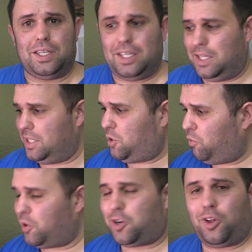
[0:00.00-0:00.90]
It's
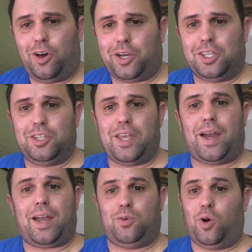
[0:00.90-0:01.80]
overclocking.
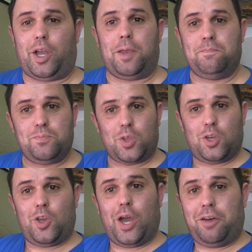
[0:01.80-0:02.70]
Yeah, okay,
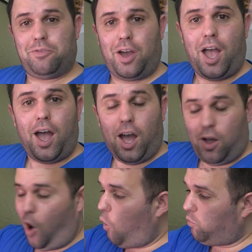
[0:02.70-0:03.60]
you have
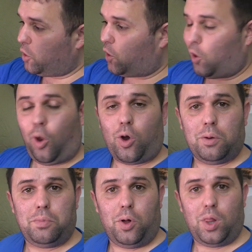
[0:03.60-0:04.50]
an
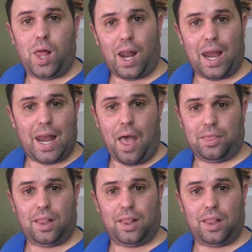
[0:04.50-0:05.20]
overclockable L E D